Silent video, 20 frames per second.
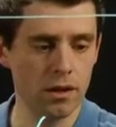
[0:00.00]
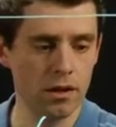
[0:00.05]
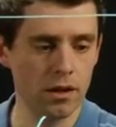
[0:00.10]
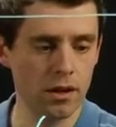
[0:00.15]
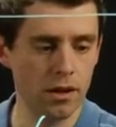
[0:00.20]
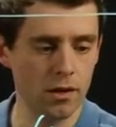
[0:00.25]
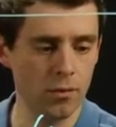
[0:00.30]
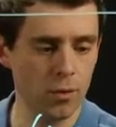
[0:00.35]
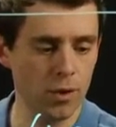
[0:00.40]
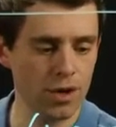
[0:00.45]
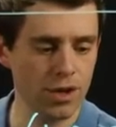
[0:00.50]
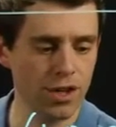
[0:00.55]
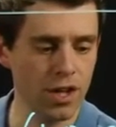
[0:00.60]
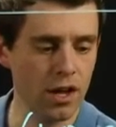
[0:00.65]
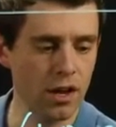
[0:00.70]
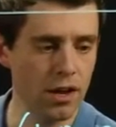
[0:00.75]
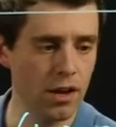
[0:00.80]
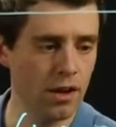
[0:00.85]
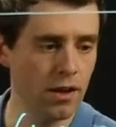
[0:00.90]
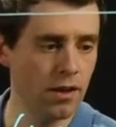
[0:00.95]
and we're
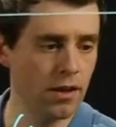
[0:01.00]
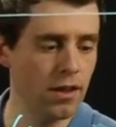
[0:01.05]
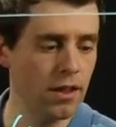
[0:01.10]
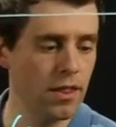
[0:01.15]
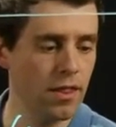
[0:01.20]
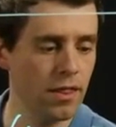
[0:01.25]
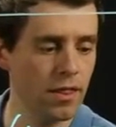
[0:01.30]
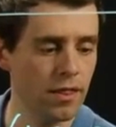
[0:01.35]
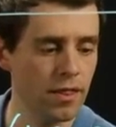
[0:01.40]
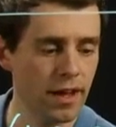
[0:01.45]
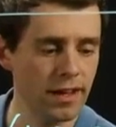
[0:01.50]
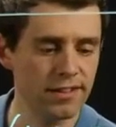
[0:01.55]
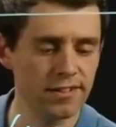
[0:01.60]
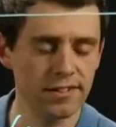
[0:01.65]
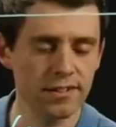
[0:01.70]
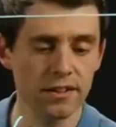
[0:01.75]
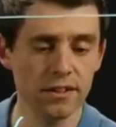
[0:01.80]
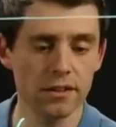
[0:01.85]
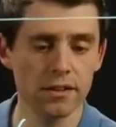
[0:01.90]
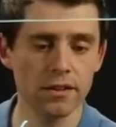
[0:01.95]
done.
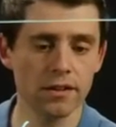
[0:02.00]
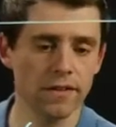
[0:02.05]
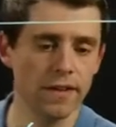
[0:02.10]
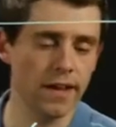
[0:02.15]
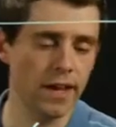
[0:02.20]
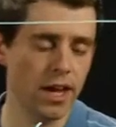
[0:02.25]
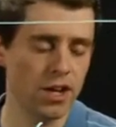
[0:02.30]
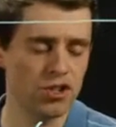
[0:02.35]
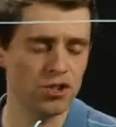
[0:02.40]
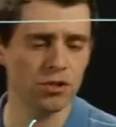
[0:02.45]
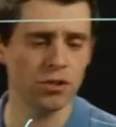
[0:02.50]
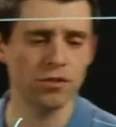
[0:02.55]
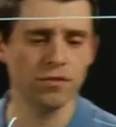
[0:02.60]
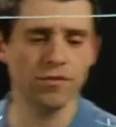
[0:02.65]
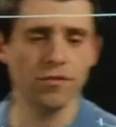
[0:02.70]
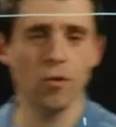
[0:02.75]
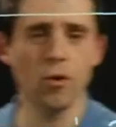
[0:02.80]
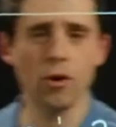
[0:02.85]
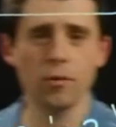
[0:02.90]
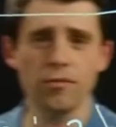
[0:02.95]
That's uh, the echelon
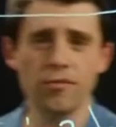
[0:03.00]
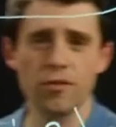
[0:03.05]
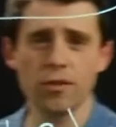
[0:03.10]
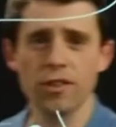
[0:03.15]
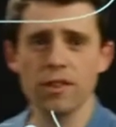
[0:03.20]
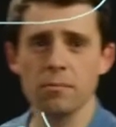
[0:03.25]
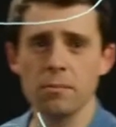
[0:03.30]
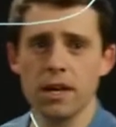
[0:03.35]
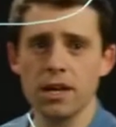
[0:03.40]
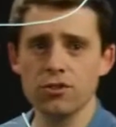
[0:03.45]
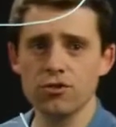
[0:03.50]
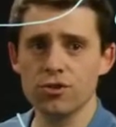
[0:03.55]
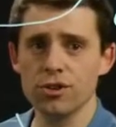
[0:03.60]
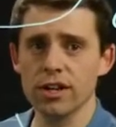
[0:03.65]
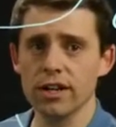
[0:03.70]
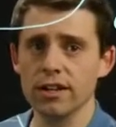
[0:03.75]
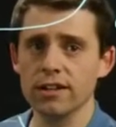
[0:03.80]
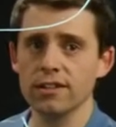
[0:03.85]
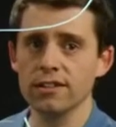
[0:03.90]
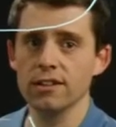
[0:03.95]
form for the
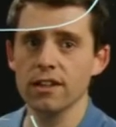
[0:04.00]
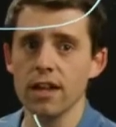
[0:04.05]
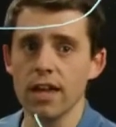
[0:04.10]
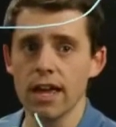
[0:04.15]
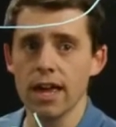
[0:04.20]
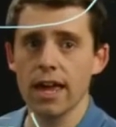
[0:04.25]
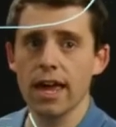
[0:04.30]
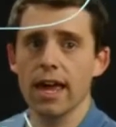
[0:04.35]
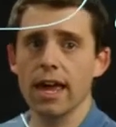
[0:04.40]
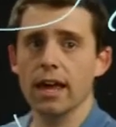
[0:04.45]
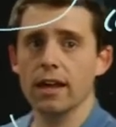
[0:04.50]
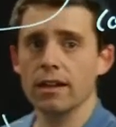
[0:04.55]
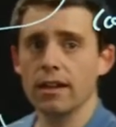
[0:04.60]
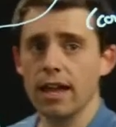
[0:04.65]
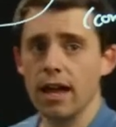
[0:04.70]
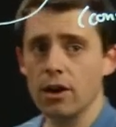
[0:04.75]
matrix. And now